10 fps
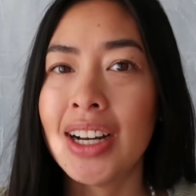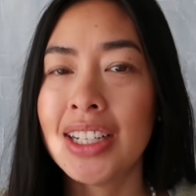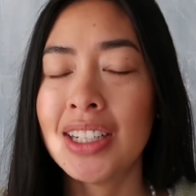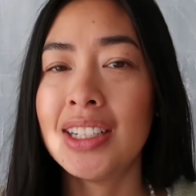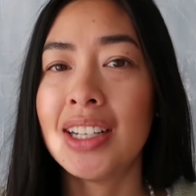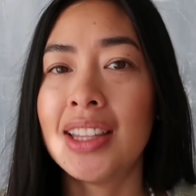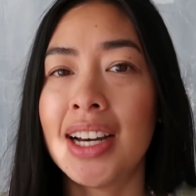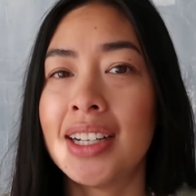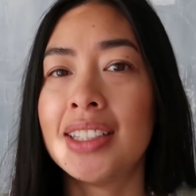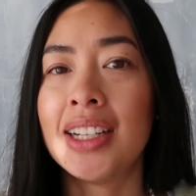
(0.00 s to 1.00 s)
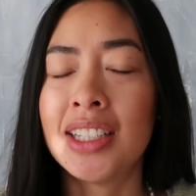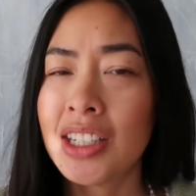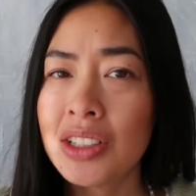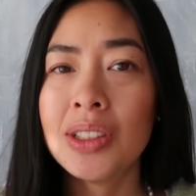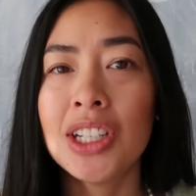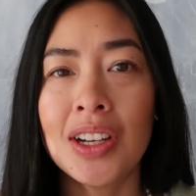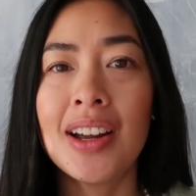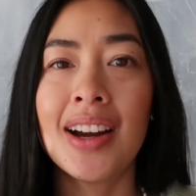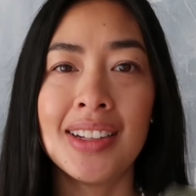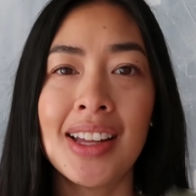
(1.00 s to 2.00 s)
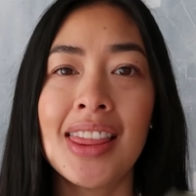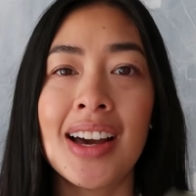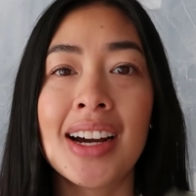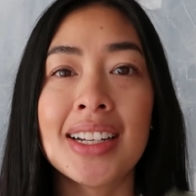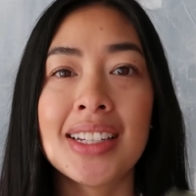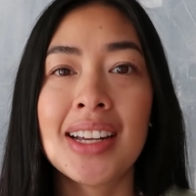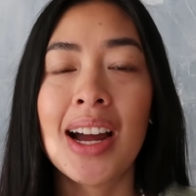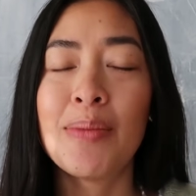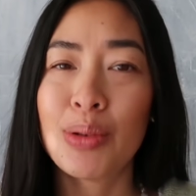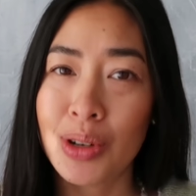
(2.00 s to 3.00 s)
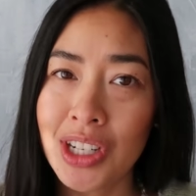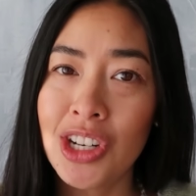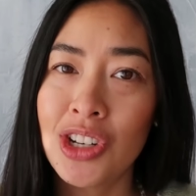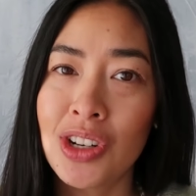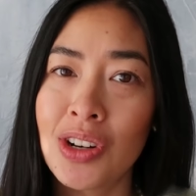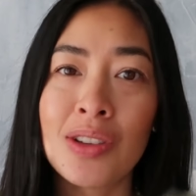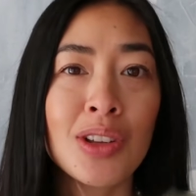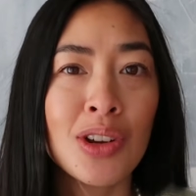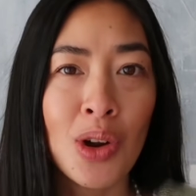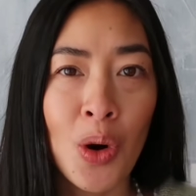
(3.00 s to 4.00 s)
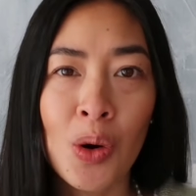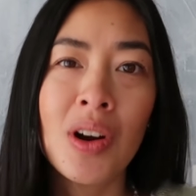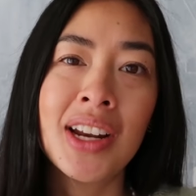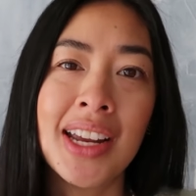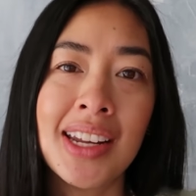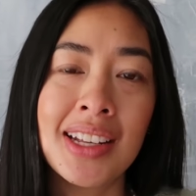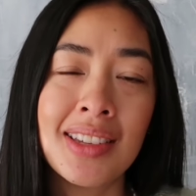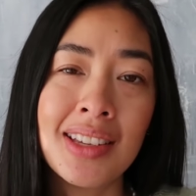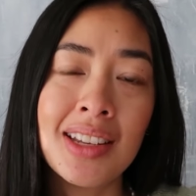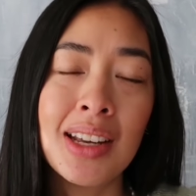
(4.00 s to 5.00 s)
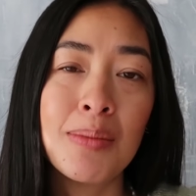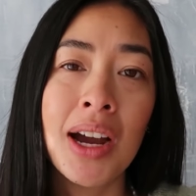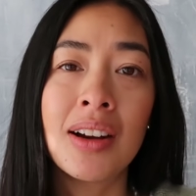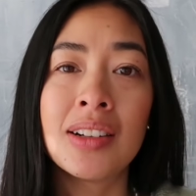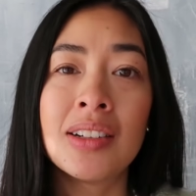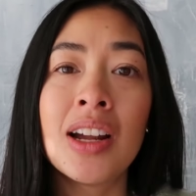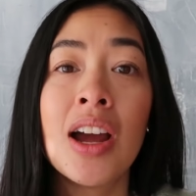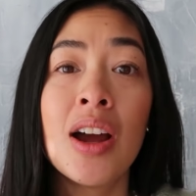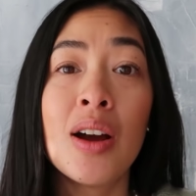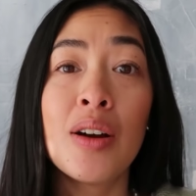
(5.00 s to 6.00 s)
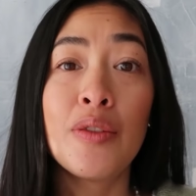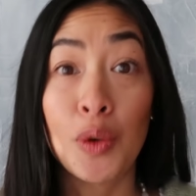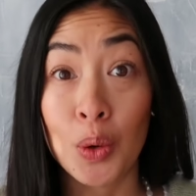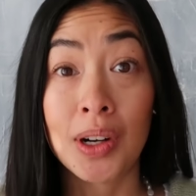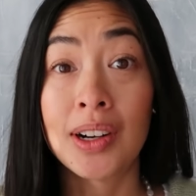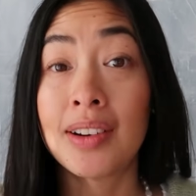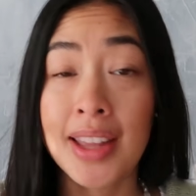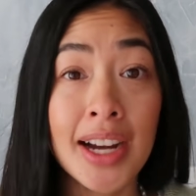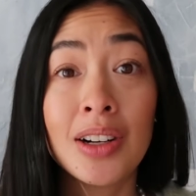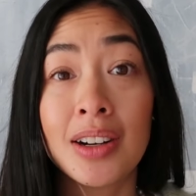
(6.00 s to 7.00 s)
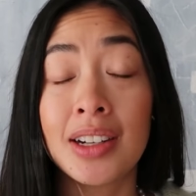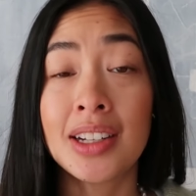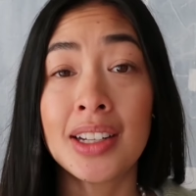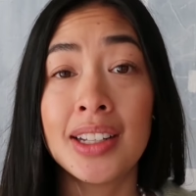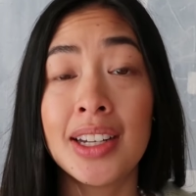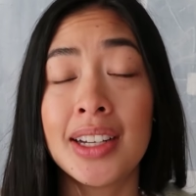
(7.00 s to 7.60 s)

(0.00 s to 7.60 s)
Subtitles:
I could knit that. And not only could I knit that, I'm pretty sure there's already an existing pattern for that cardigan